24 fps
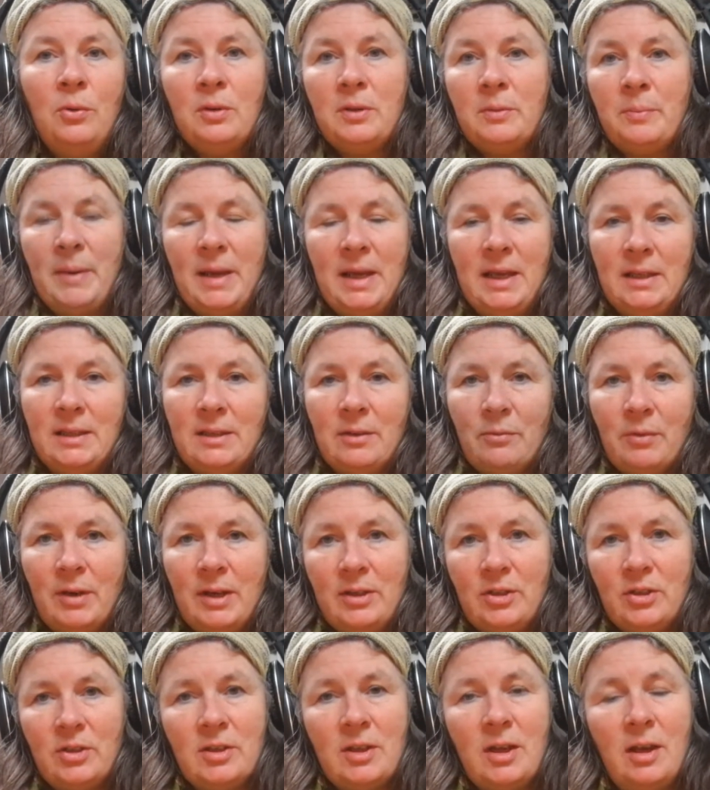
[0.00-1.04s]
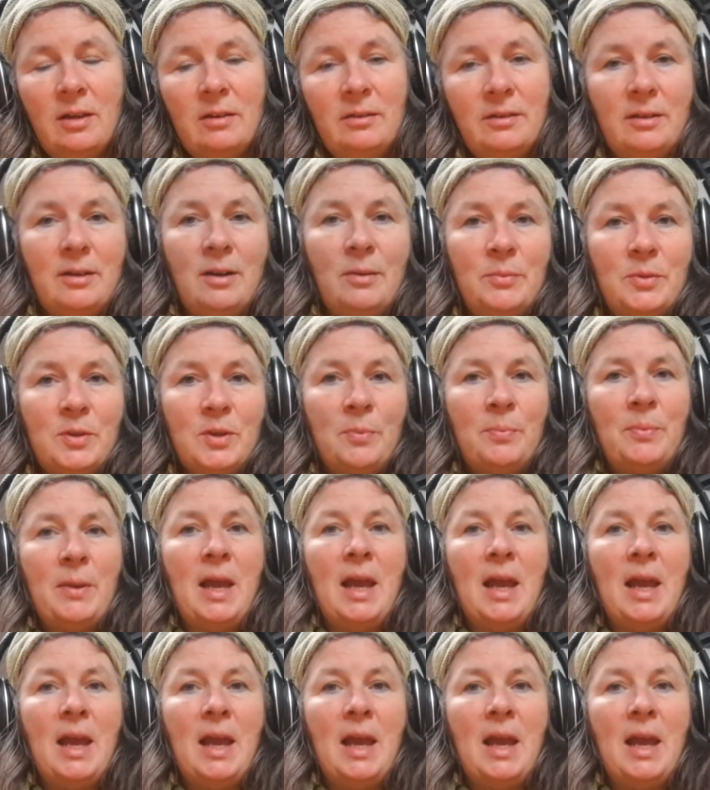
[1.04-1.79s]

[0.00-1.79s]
debate that rages on that comes up